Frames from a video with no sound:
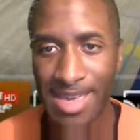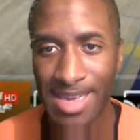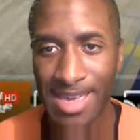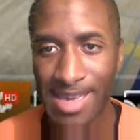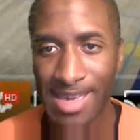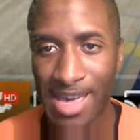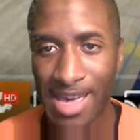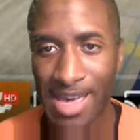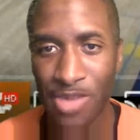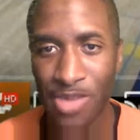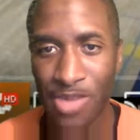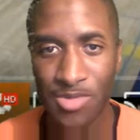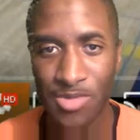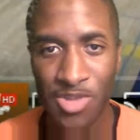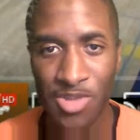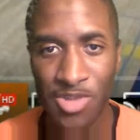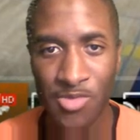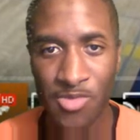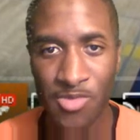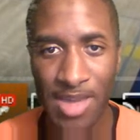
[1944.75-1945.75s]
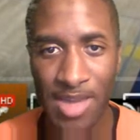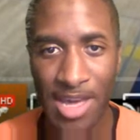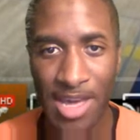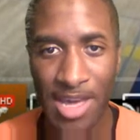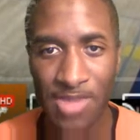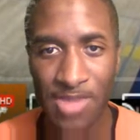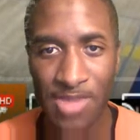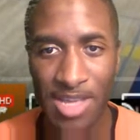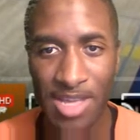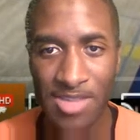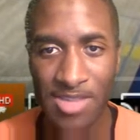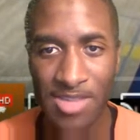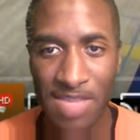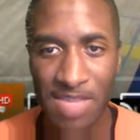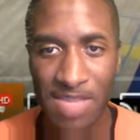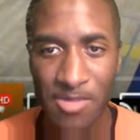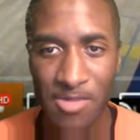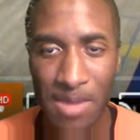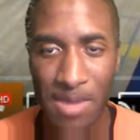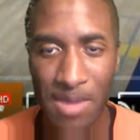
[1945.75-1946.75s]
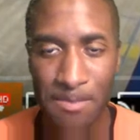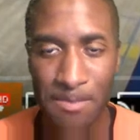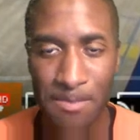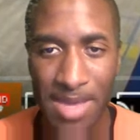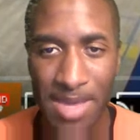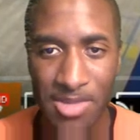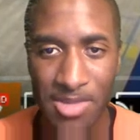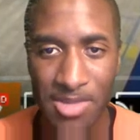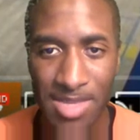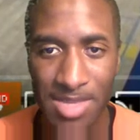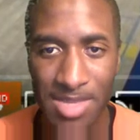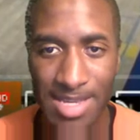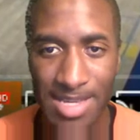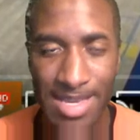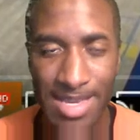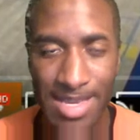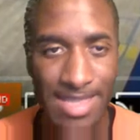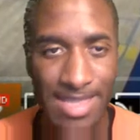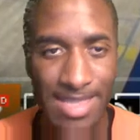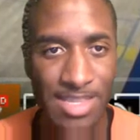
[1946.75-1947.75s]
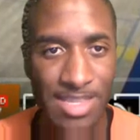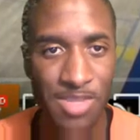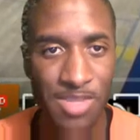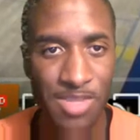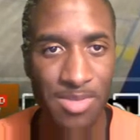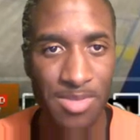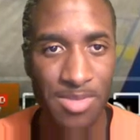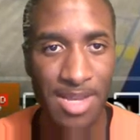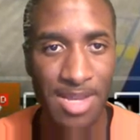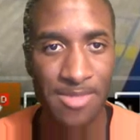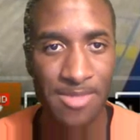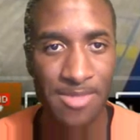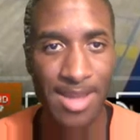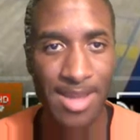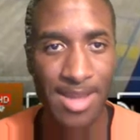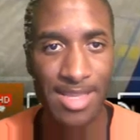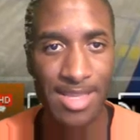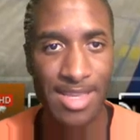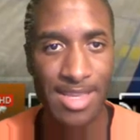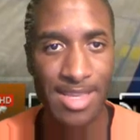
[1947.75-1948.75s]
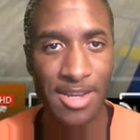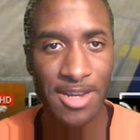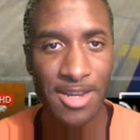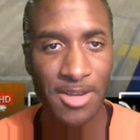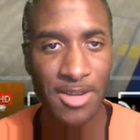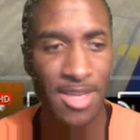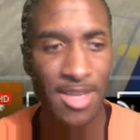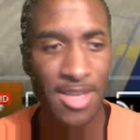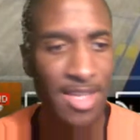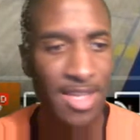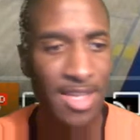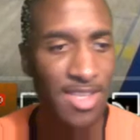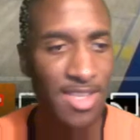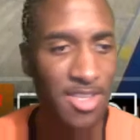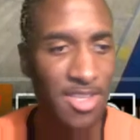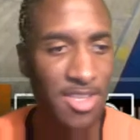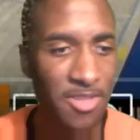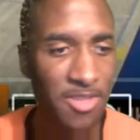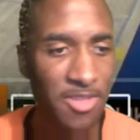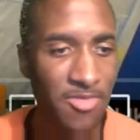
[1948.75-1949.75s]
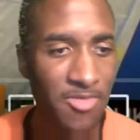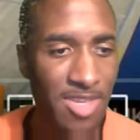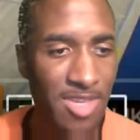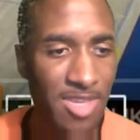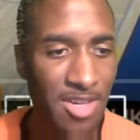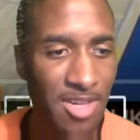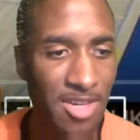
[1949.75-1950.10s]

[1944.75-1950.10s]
out and around. That'll give you a better look at this play right here. So if we go